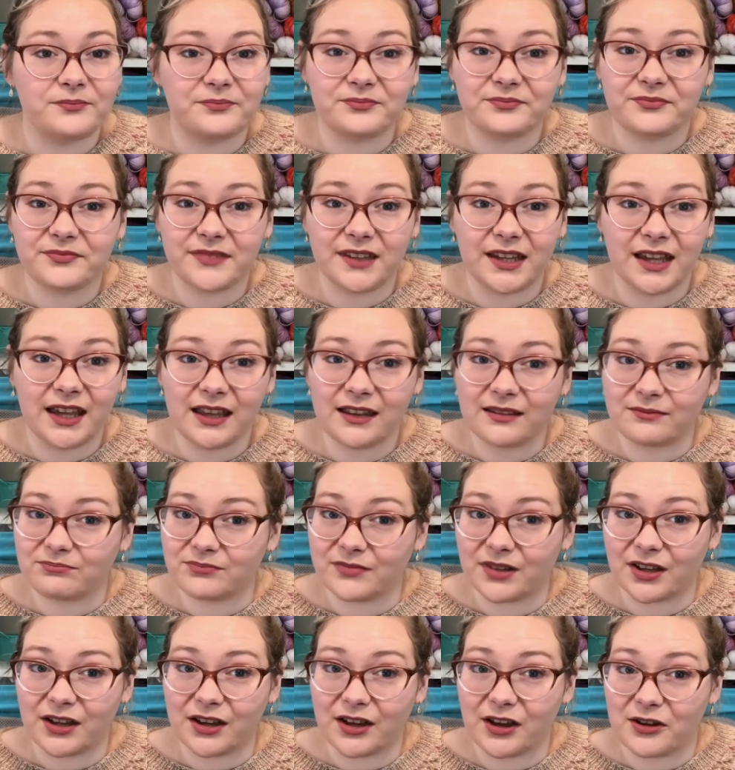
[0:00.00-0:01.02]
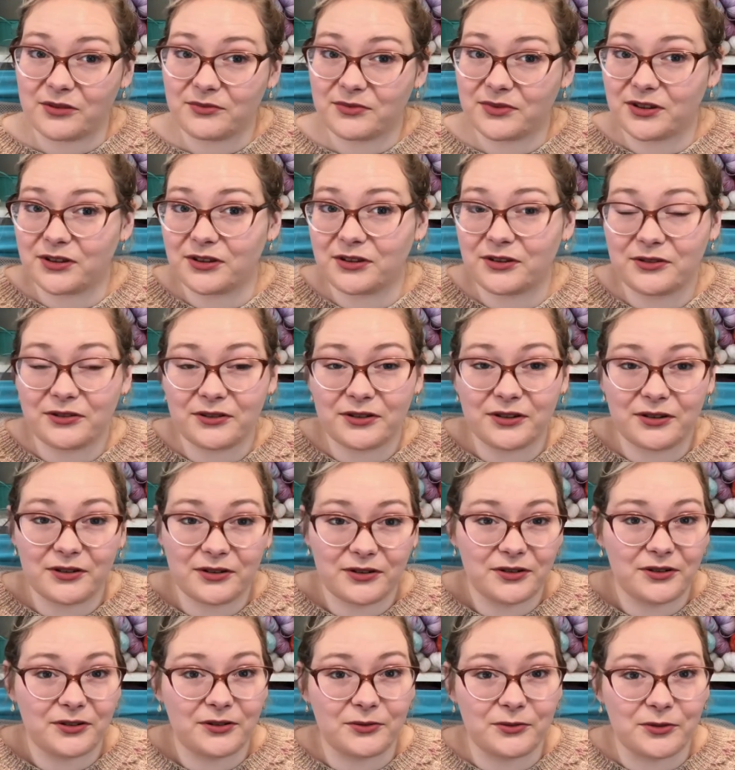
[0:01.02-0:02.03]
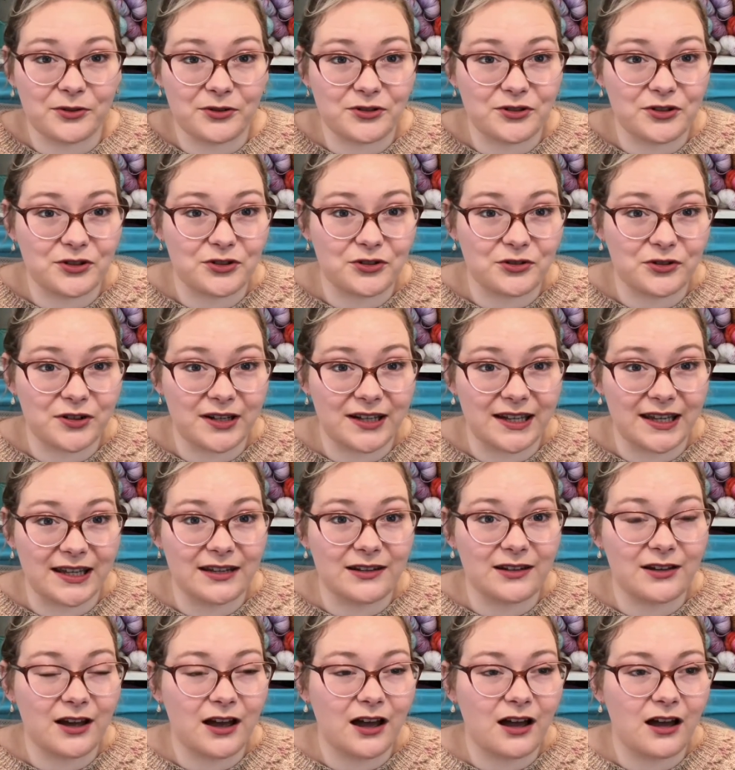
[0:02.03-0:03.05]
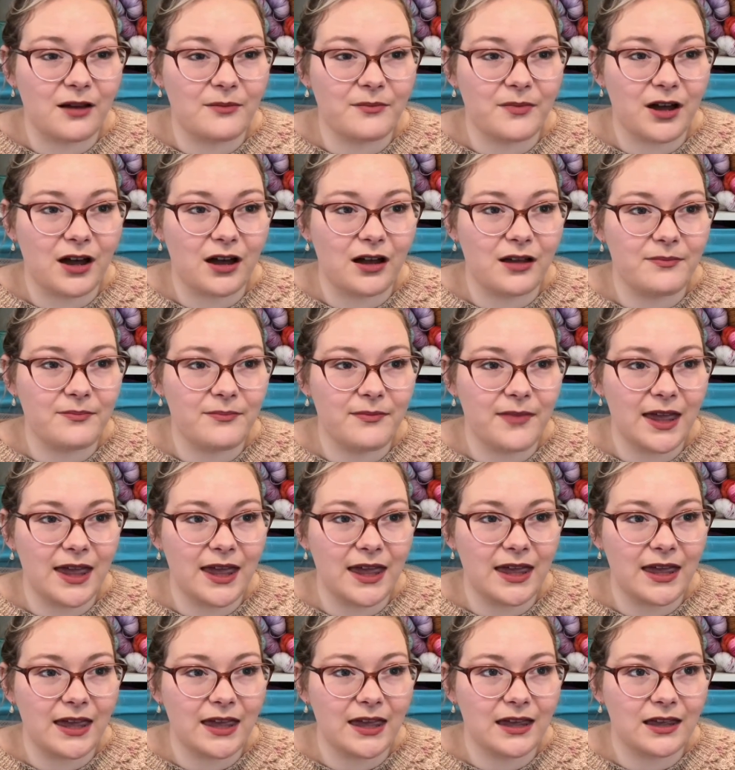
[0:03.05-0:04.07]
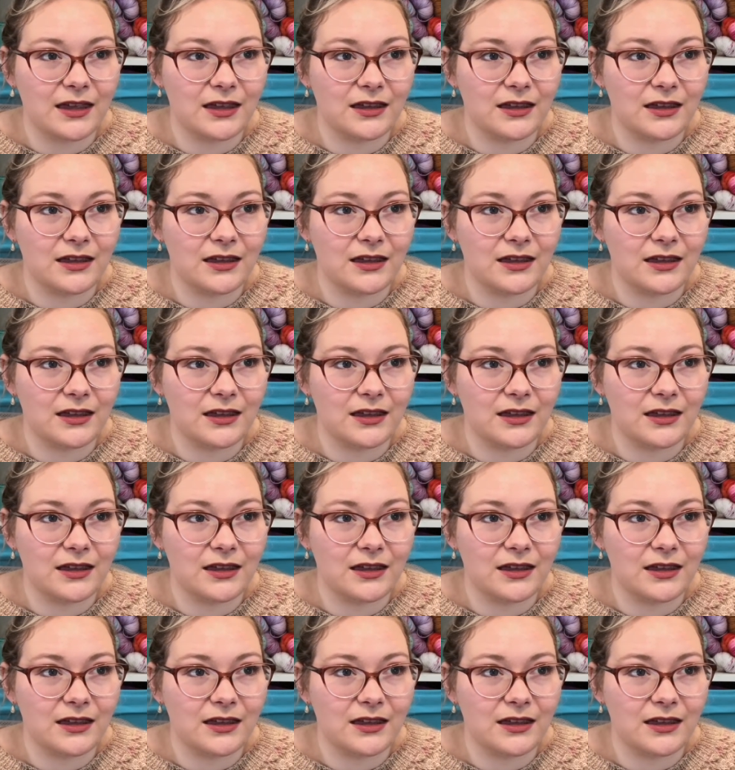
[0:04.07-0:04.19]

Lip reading: Yeah, I hope you want to join in. I may